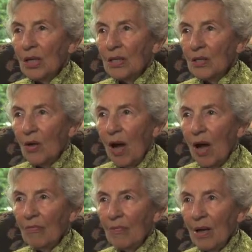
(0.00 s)
So
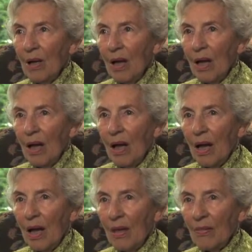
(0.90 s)
I
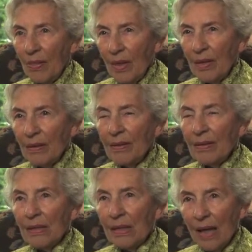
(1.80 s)
think
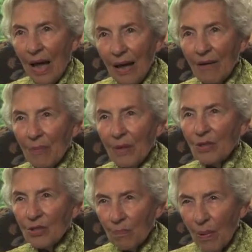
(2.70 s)
I have been
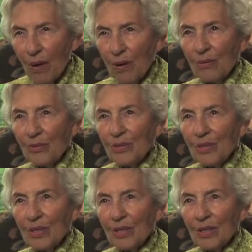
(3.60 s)

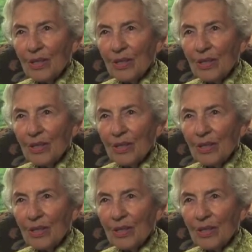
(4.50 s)
exposed